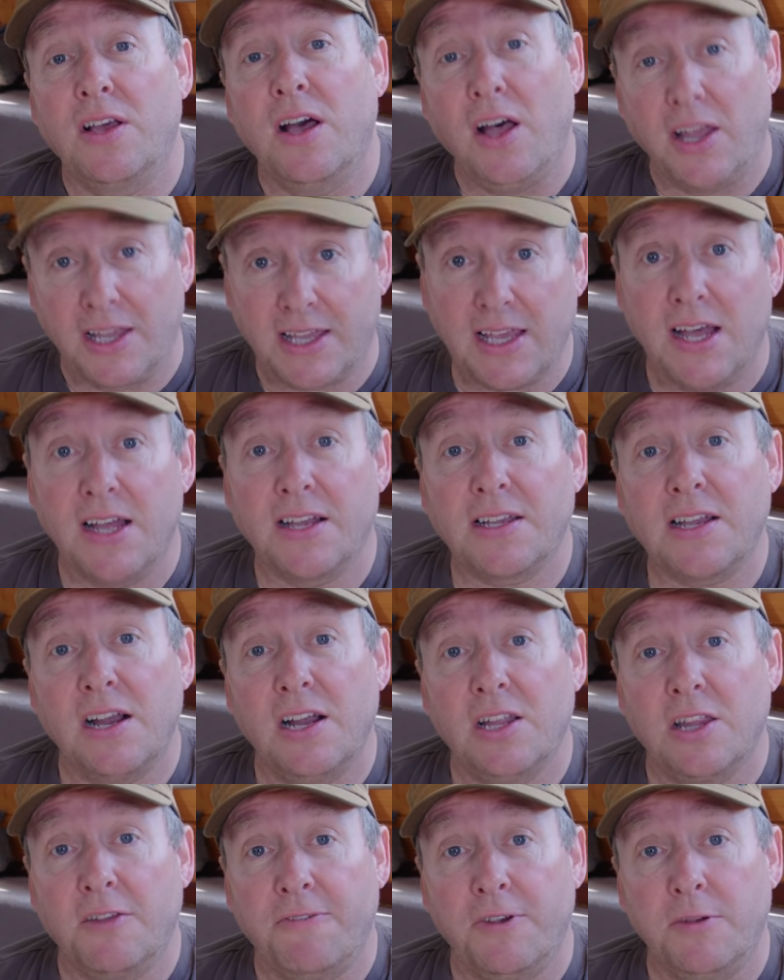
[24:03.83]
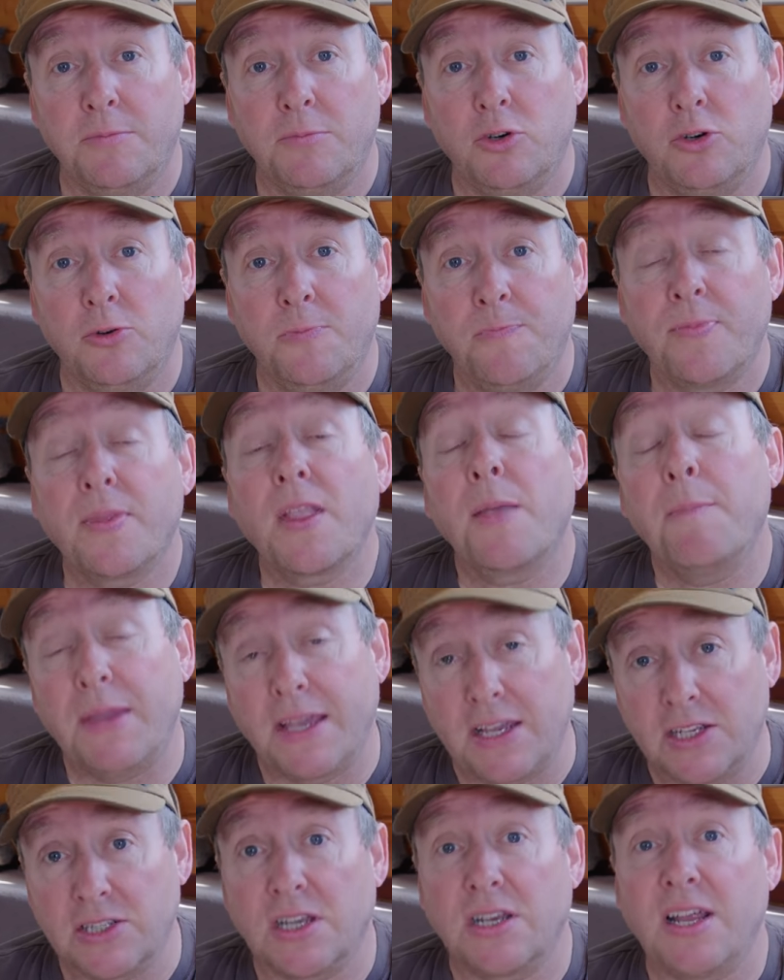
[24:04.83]
I can't go to the football
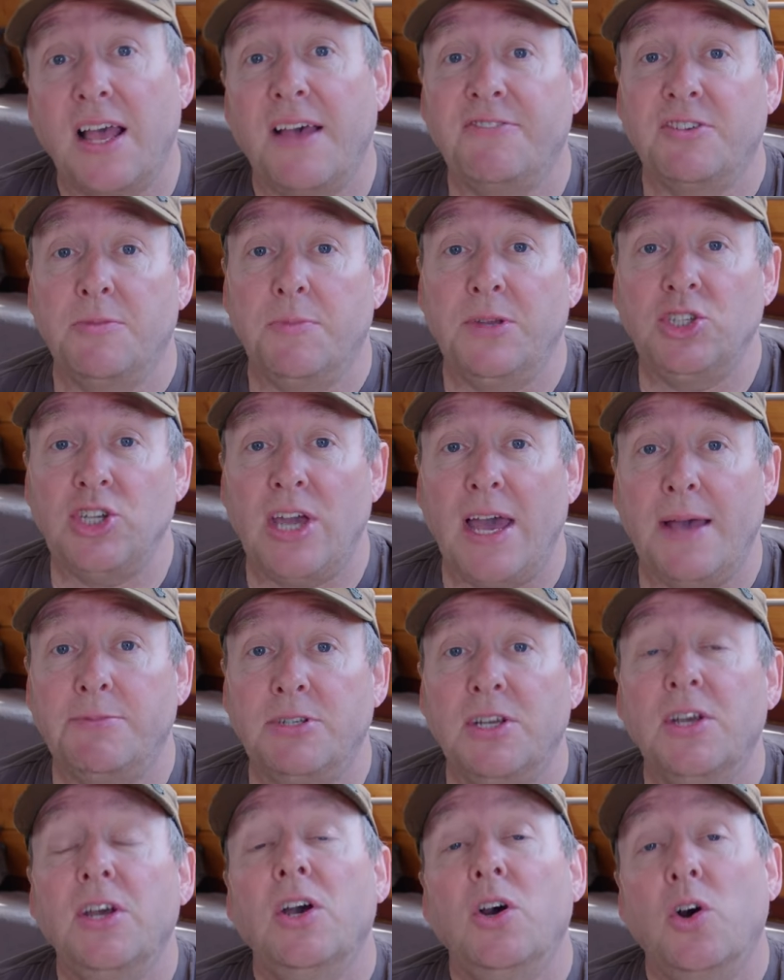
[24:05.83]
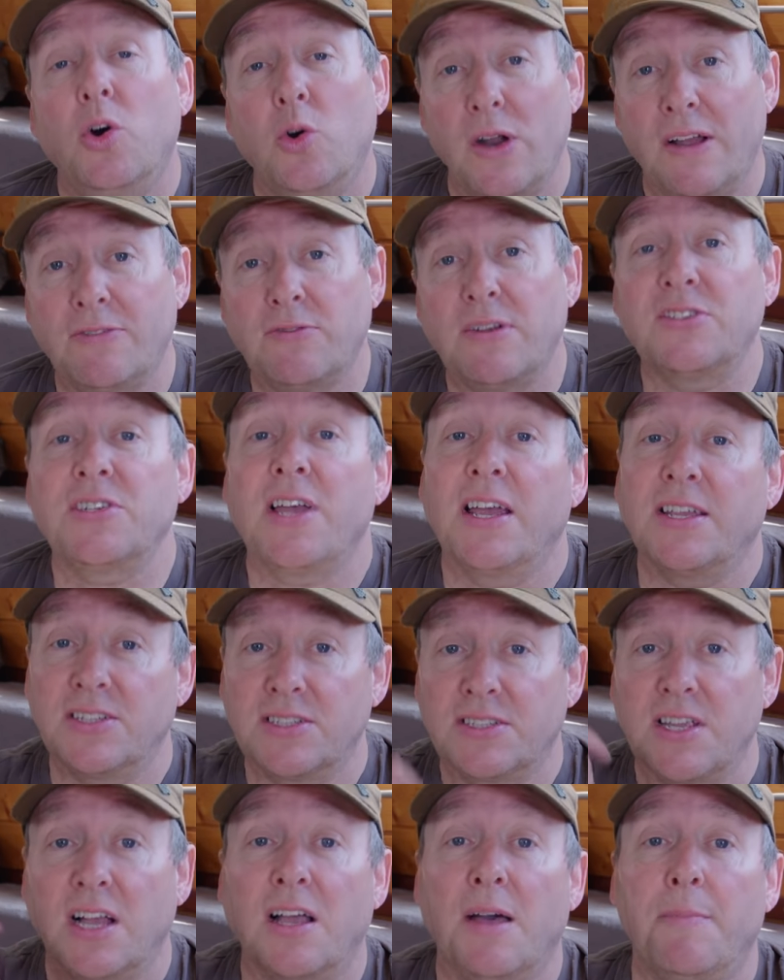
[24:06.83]
because I'd have to be jabbed or have to have something
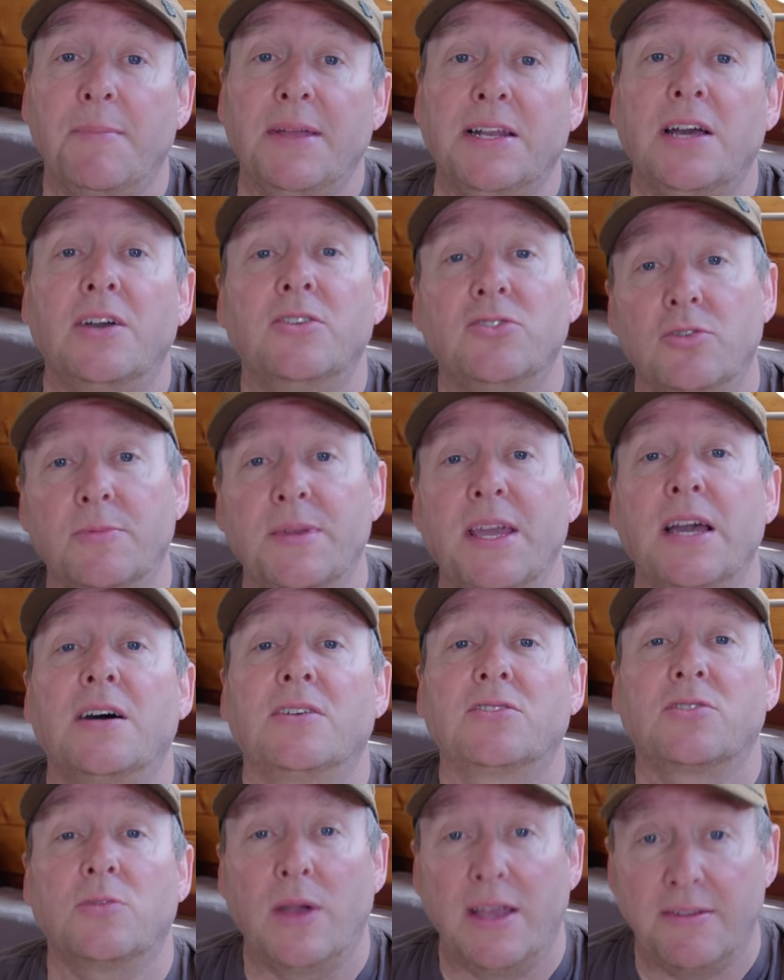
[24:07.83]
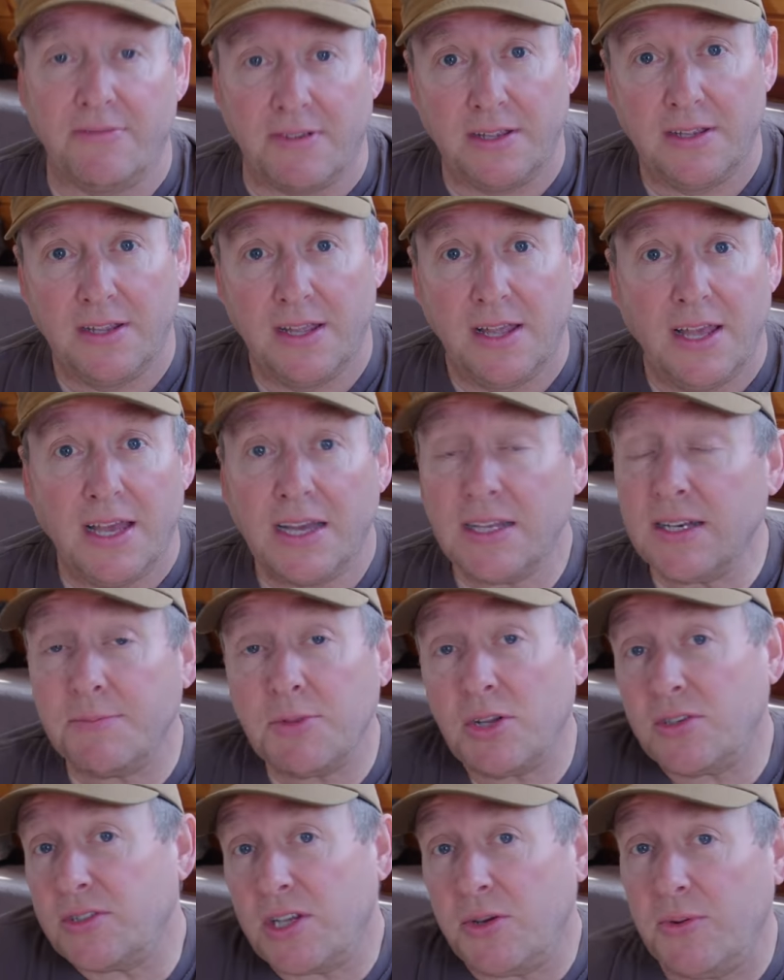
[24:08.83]
stuck up my nose or my arse or whatever. And I'm
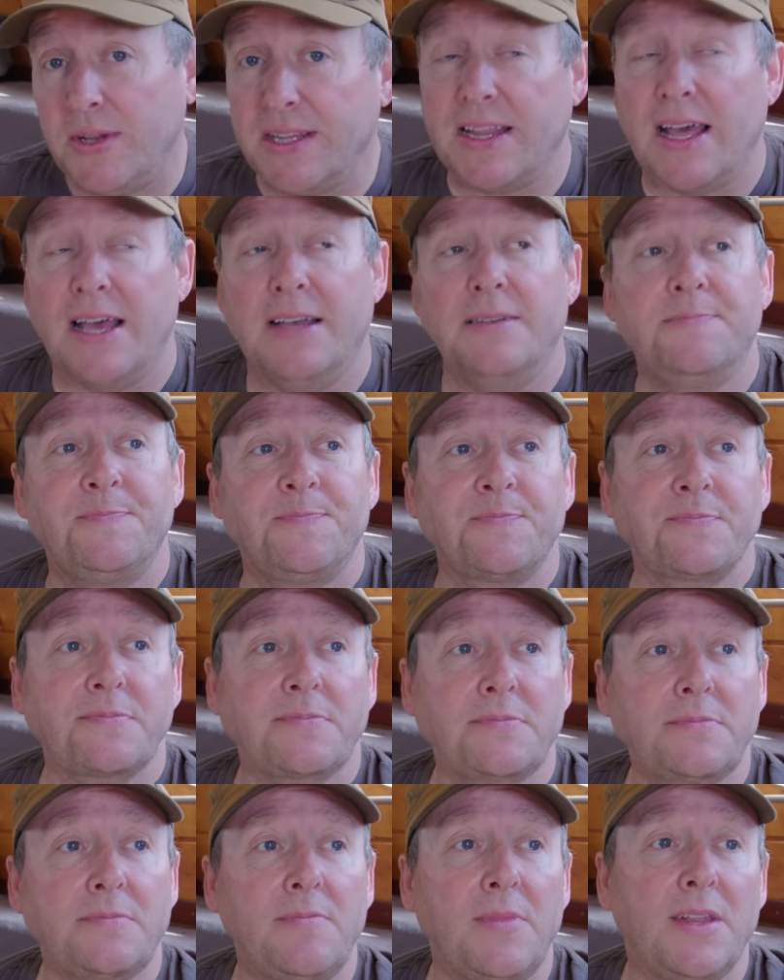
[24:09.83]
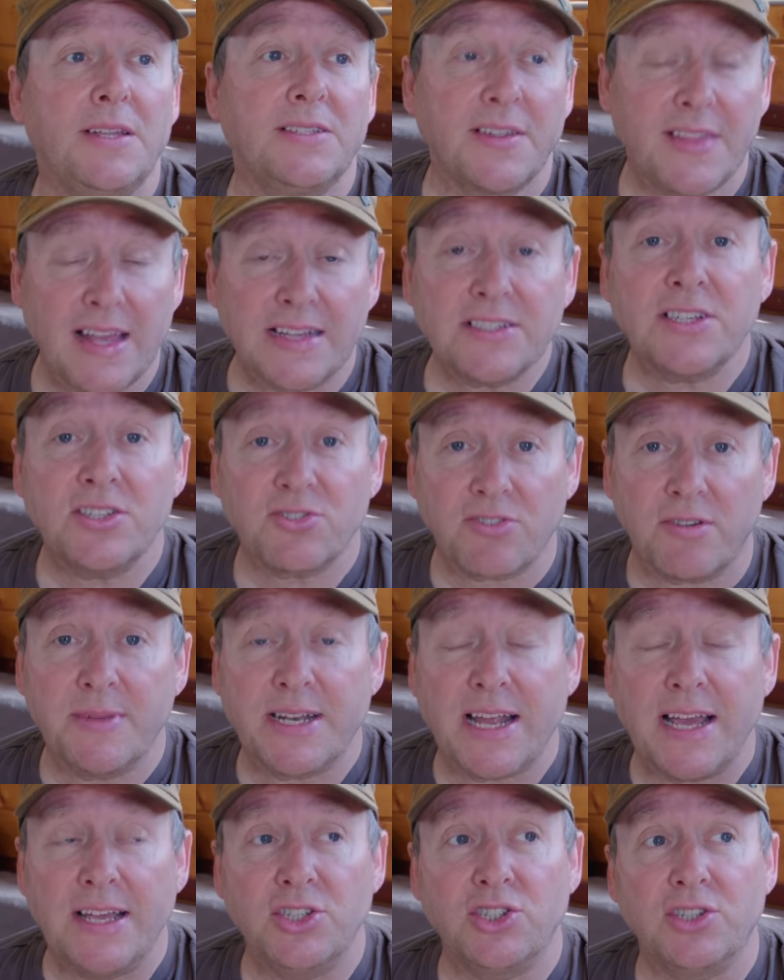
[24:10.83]
not doing that. So that's
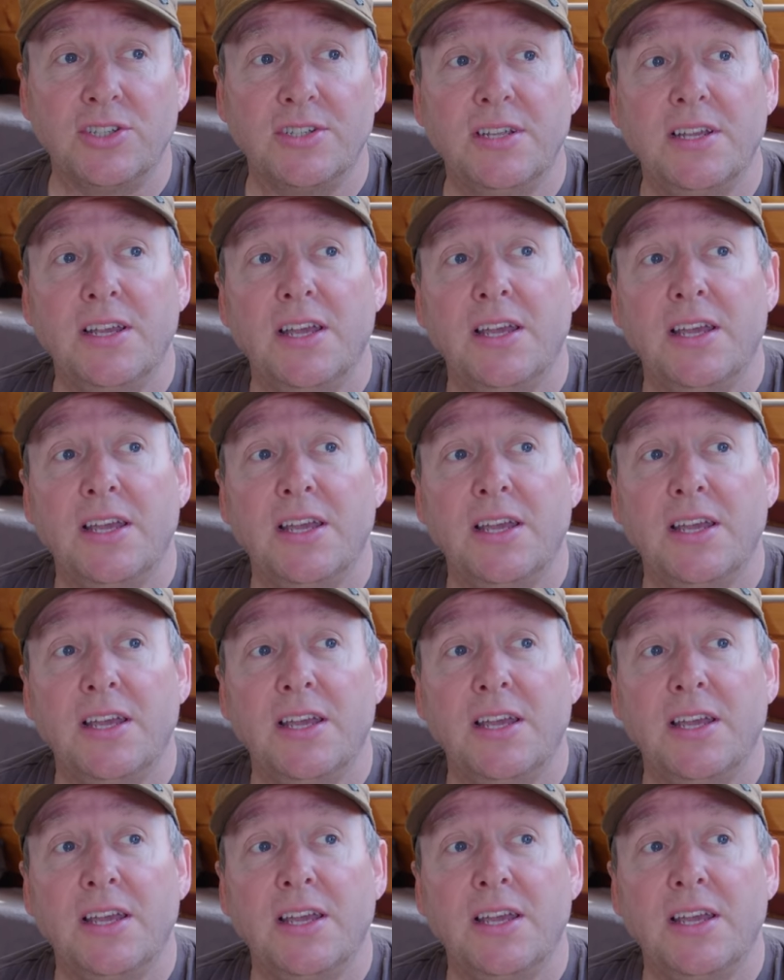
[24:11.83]
discrimination.